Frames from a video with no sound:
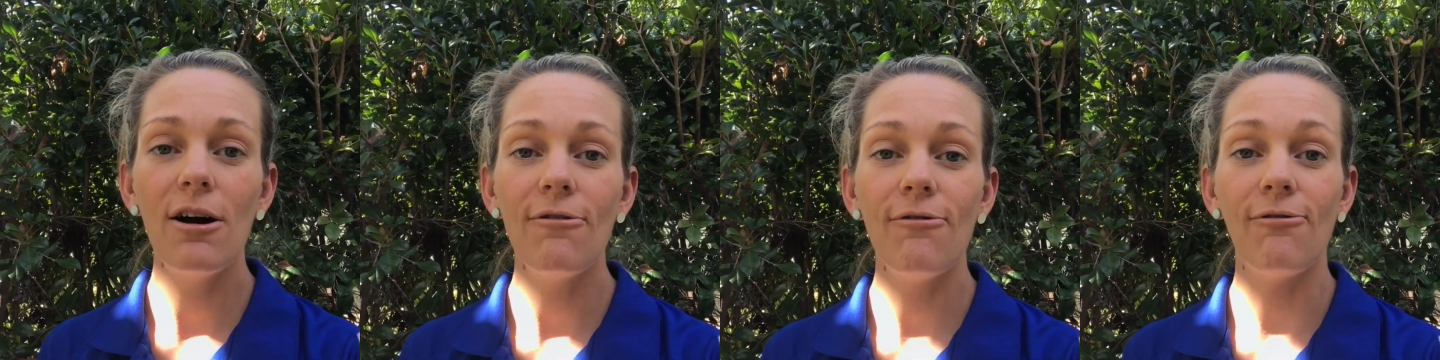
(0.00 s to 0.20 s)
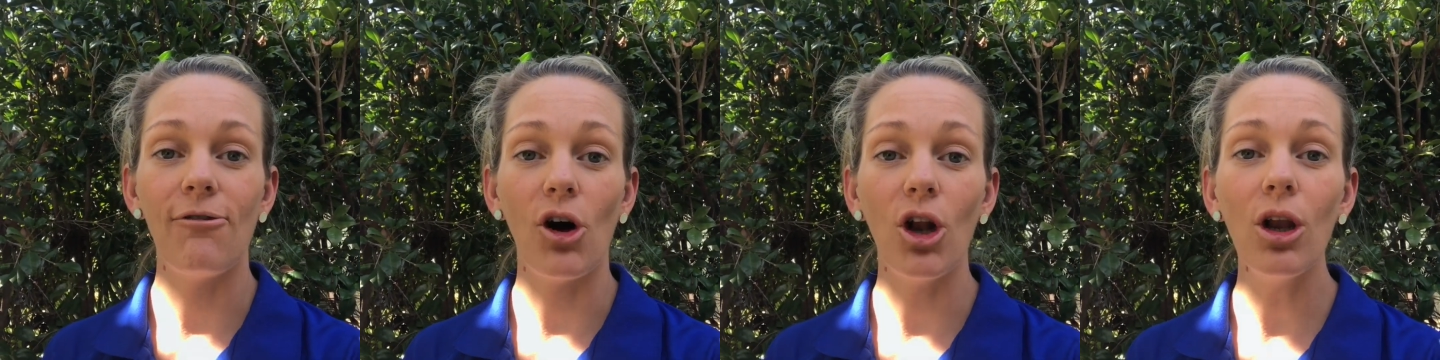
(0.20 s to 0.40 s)

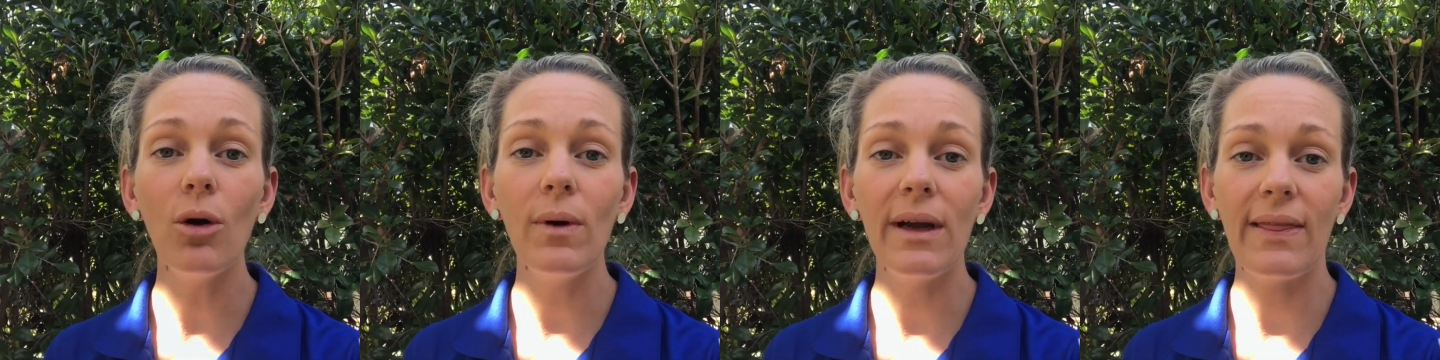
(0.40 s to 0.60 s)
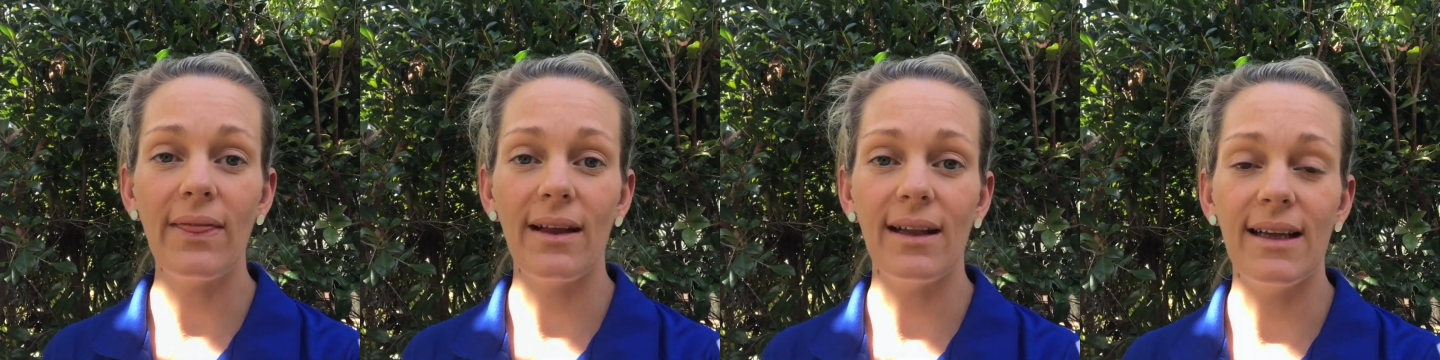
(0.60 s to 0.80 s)

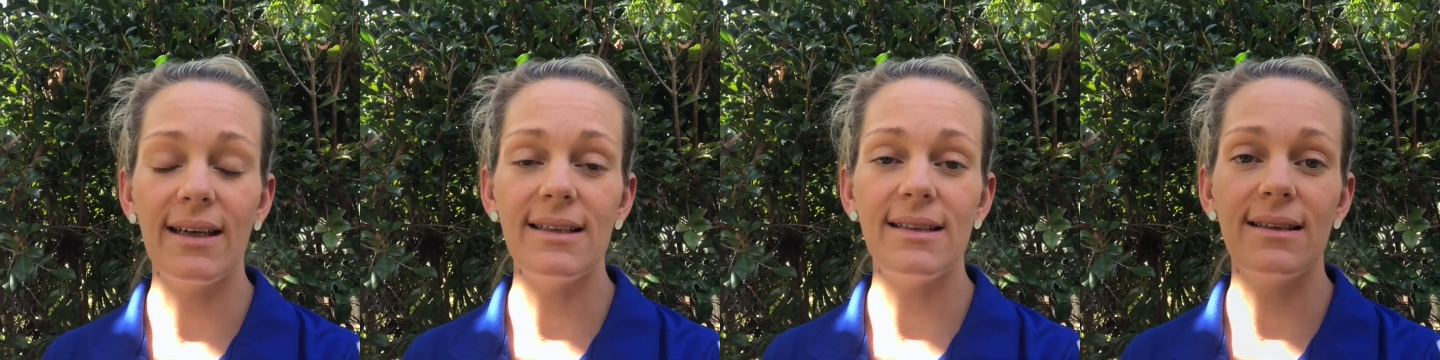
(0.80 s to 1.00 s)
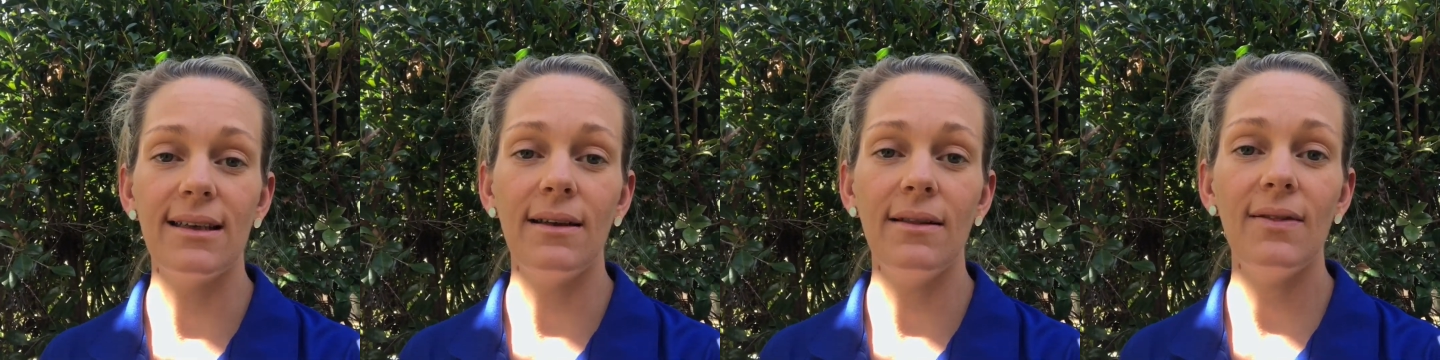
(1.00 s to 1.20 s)
Following the
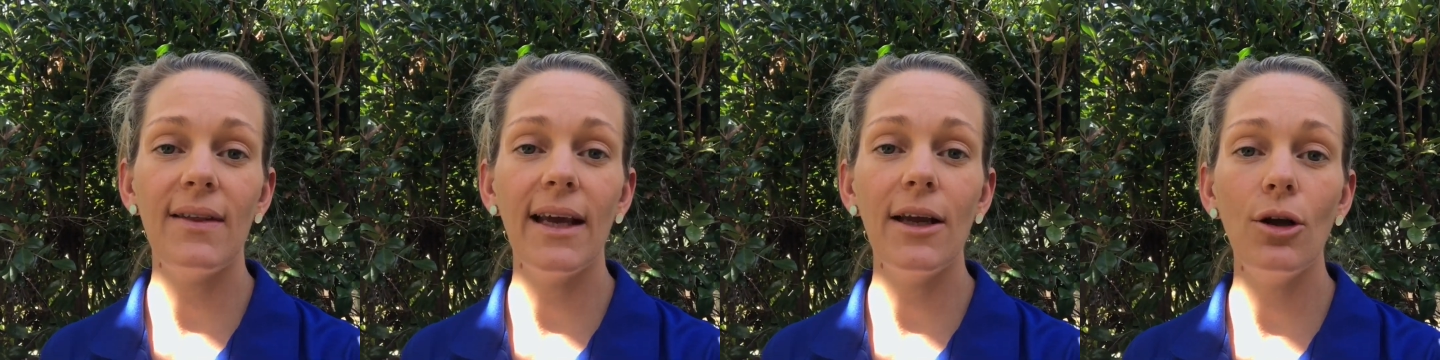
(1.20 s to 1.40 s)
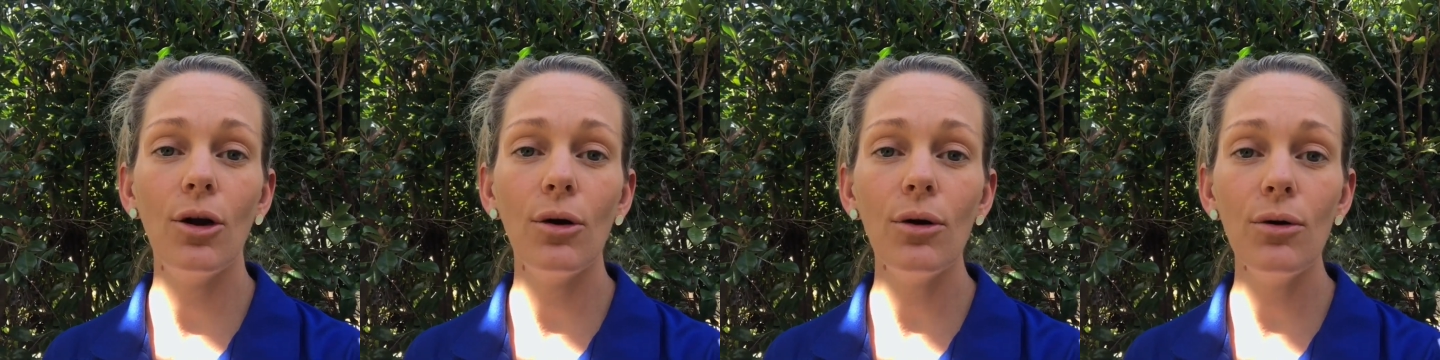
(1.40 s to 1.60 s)
lesson, they
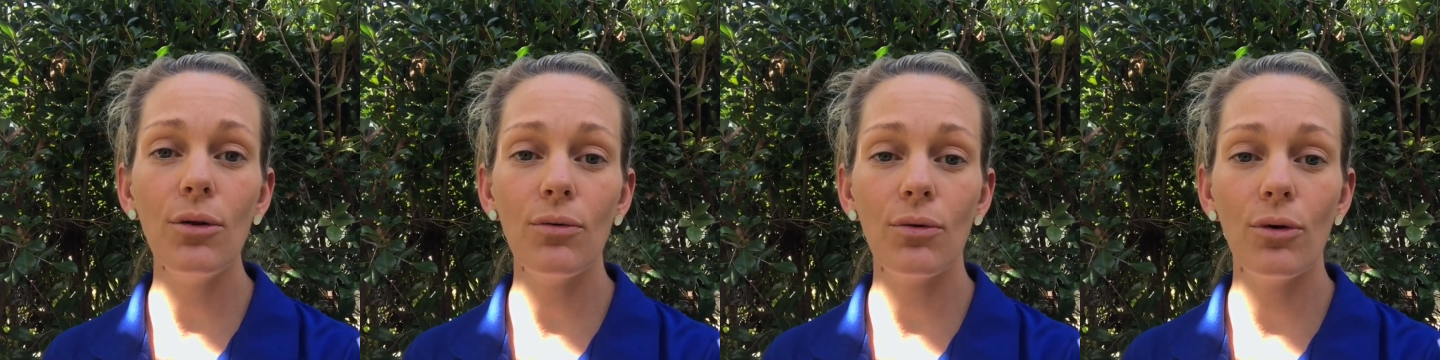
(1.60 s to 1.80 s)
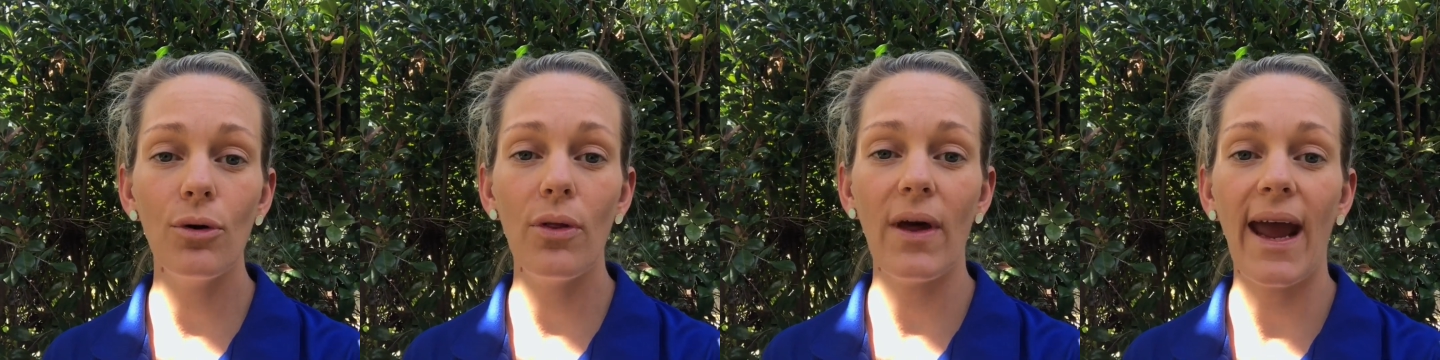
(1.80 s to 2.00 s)
go
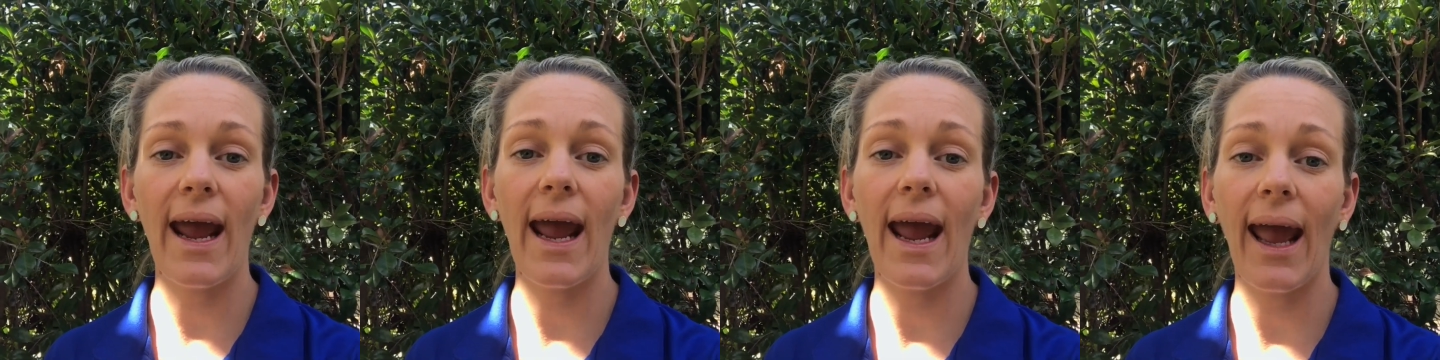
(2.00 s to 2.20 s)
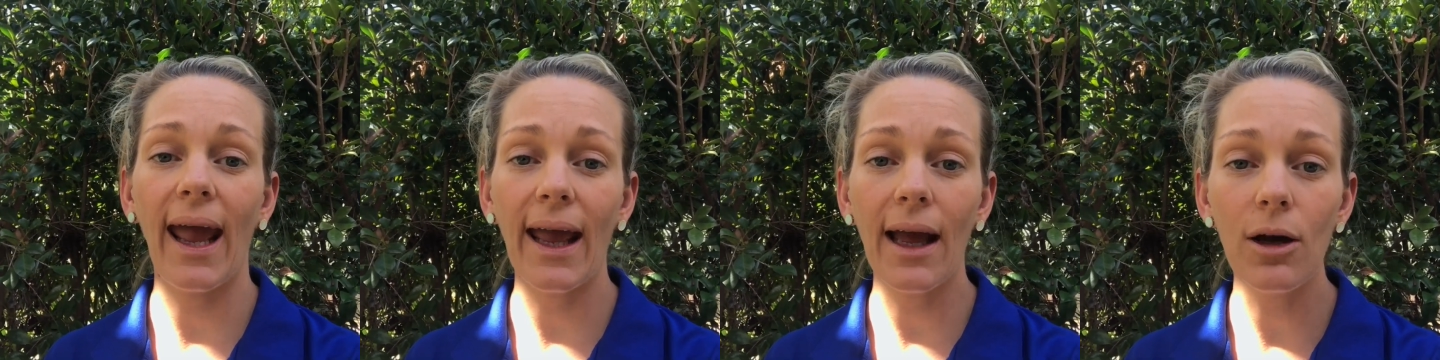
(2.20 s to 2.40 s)
through the
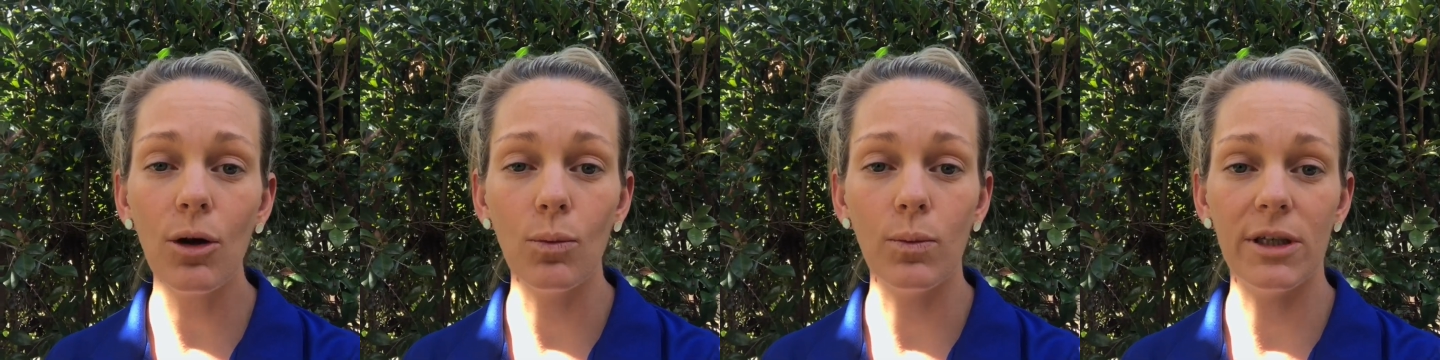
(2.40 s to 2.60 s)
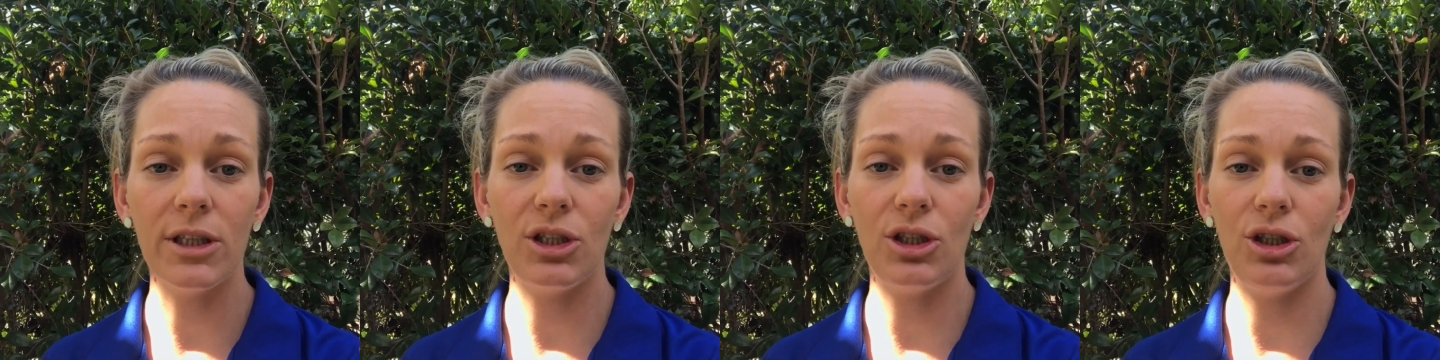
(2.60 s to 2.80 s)
how
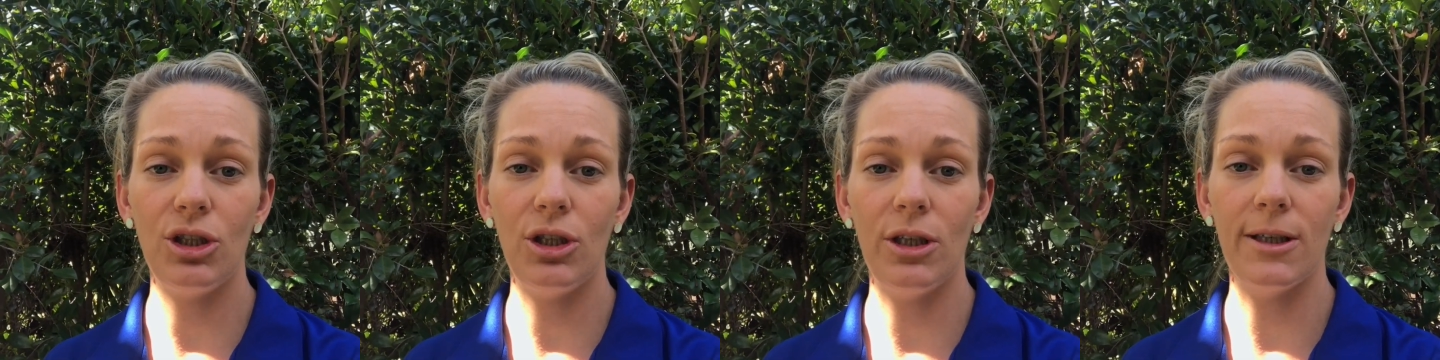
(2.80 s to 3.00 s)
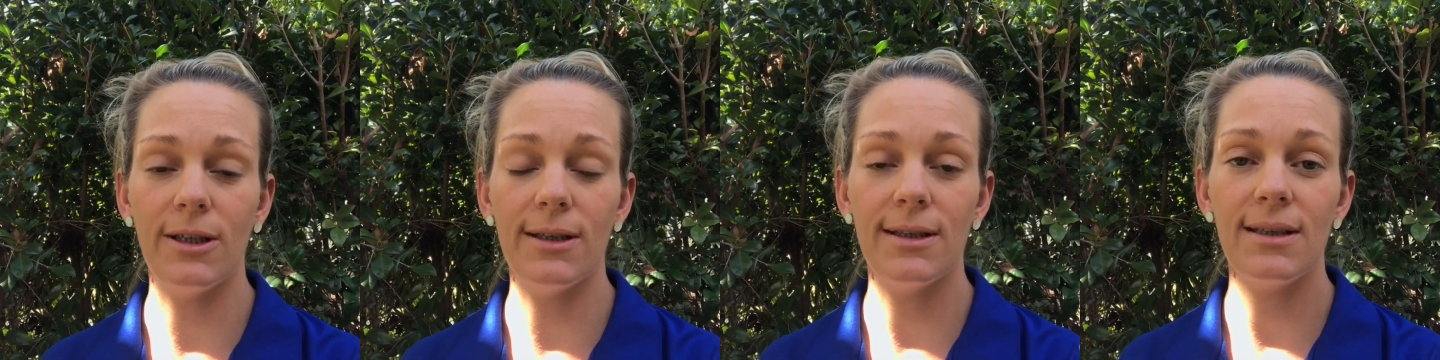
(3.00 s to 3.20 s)
with
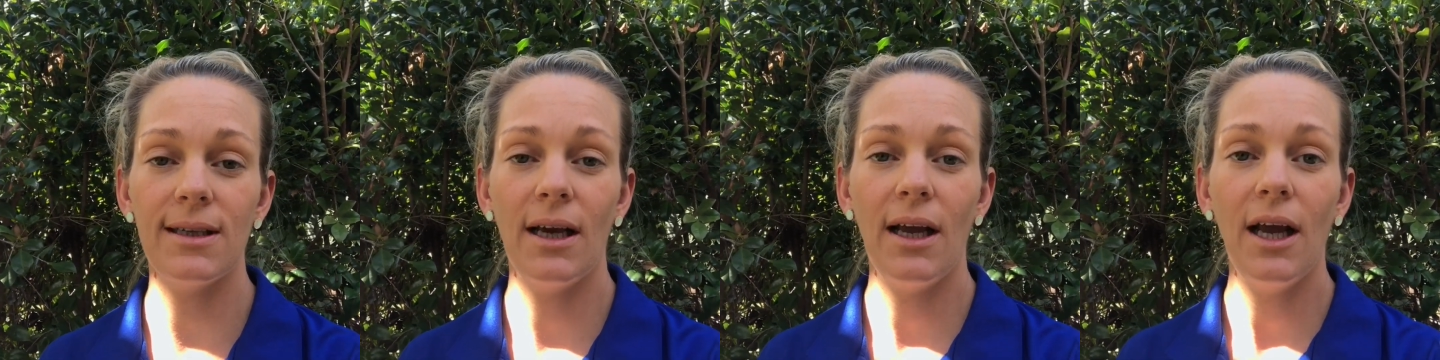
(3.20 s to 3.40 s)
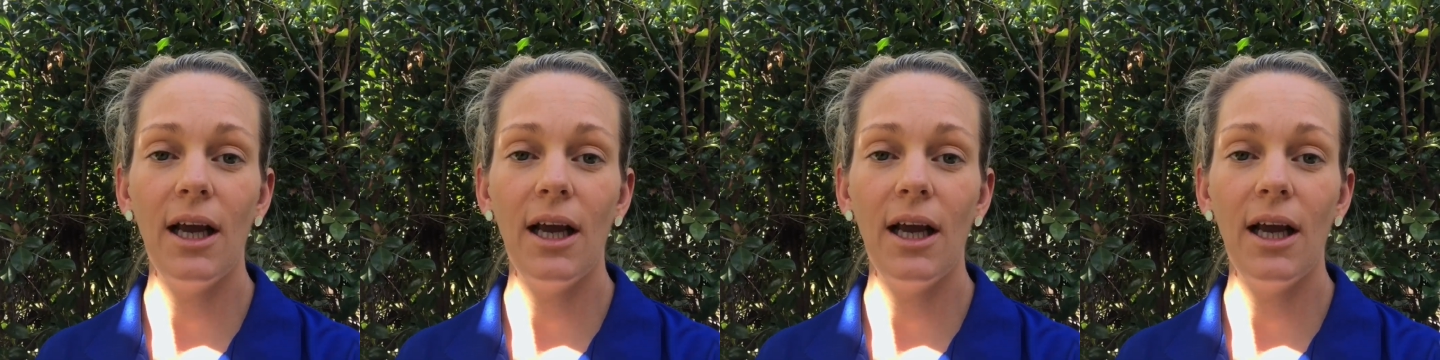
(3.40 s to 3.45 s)
students